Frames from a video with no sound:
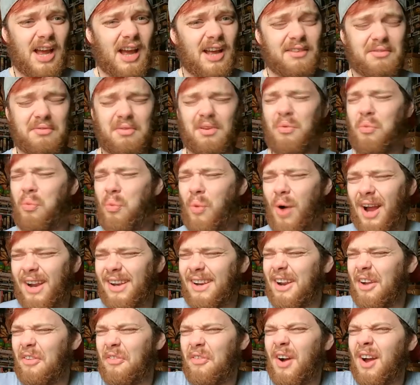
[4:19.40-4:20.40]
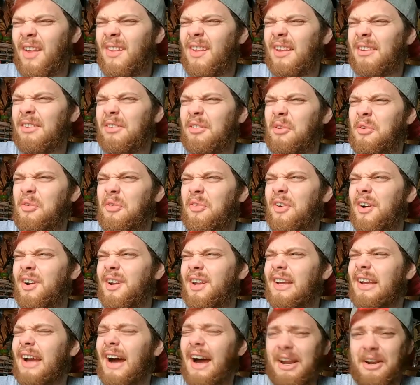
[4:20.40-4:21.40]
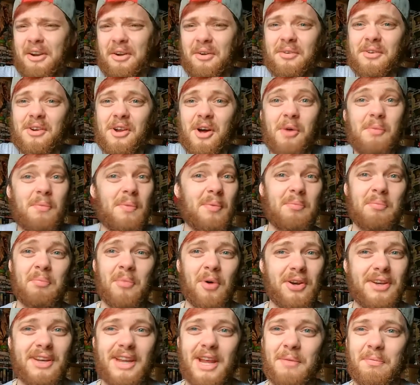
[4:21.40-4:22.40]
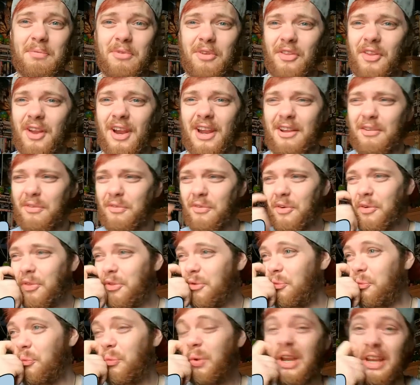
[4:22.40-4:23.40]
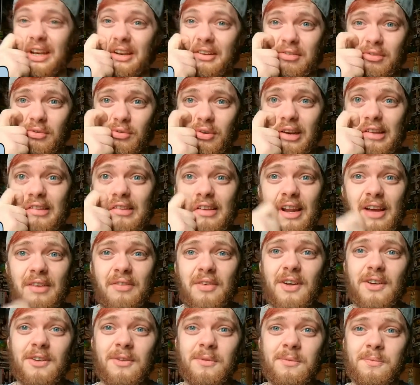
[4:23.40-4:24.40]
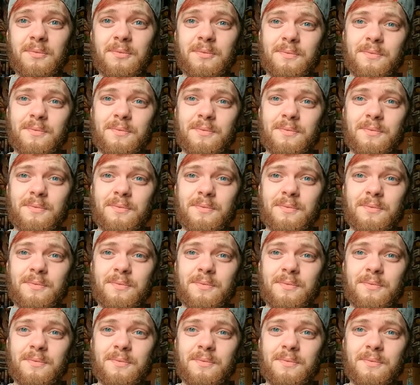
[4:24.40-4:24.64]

why did I find that so funny? I don't know. Mudkip's on the list for the weirdest reason ever.